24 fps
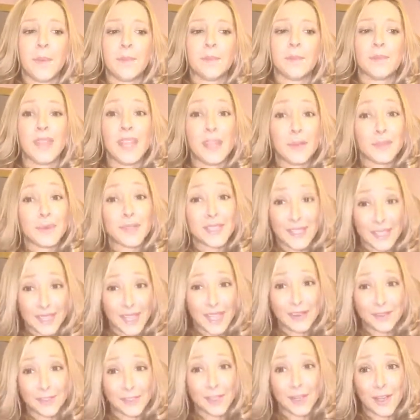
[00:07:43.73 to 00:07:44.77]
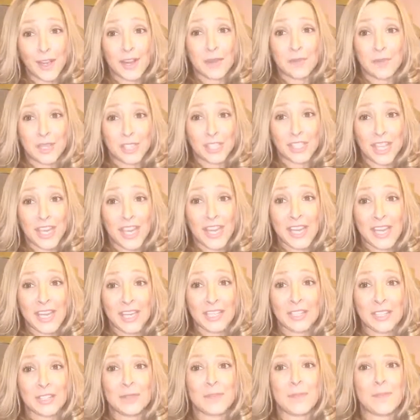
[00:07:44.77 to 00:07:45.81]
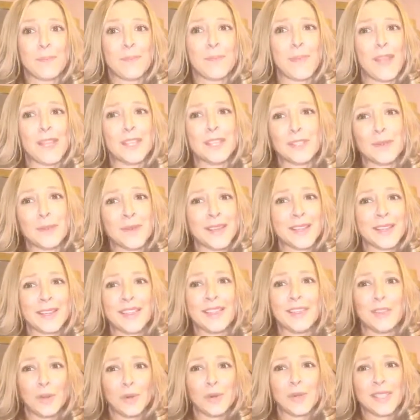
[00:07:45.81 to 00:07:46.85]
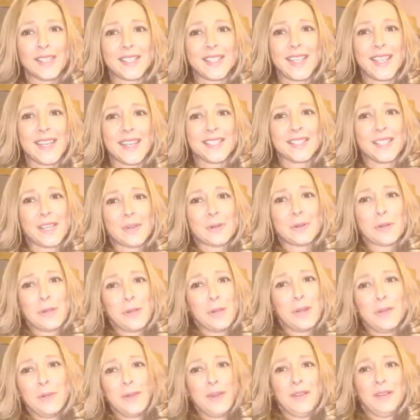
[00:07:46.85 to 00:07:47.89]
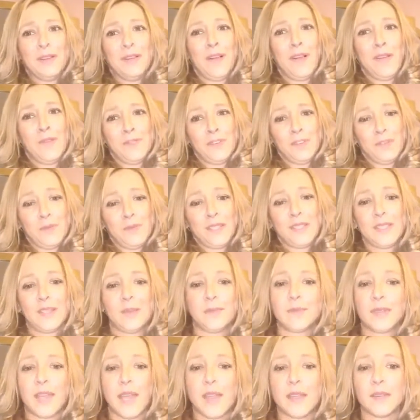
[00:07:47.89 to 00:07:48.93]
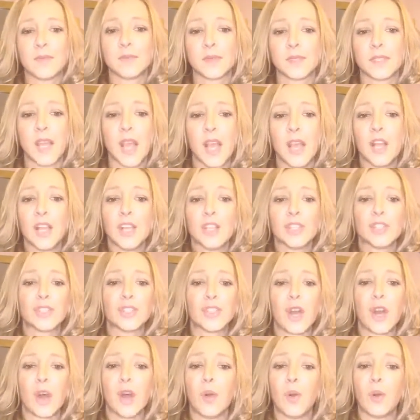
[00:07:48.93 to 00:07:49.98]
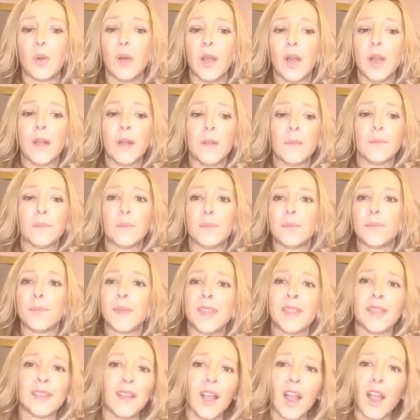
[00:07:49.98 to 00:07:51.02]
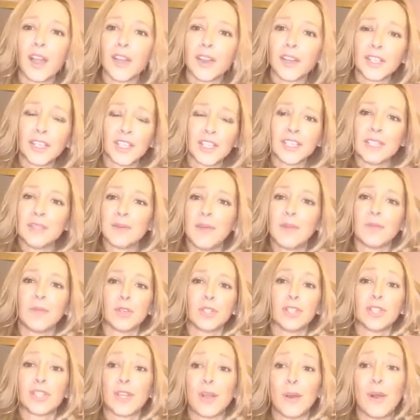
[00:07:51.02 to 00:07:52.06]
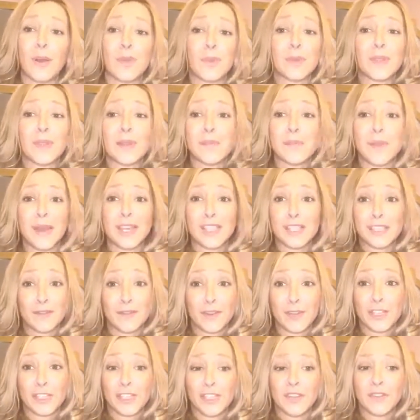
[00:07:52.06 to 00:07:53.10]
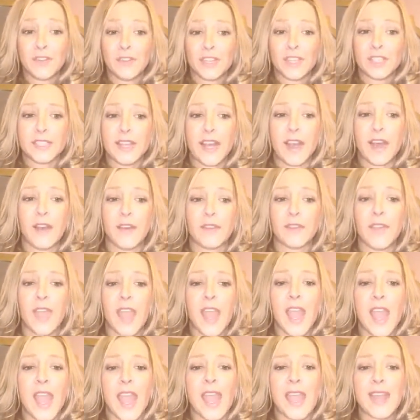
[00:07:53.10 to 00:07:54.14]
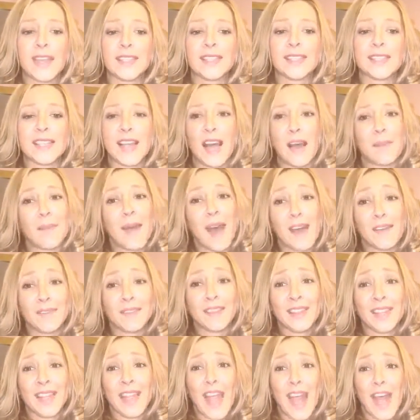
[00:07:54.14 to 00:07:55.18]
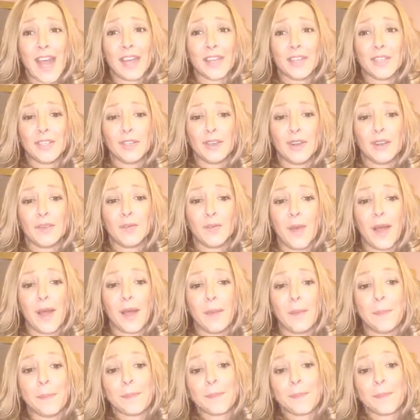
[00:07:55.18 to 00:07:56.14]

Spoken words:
People's lives are going to be changed by doing those things that are a little bit uncomfortable sometimes. So be encouraging to people, show up with the best version of yourself, and stop having the attitude of, well,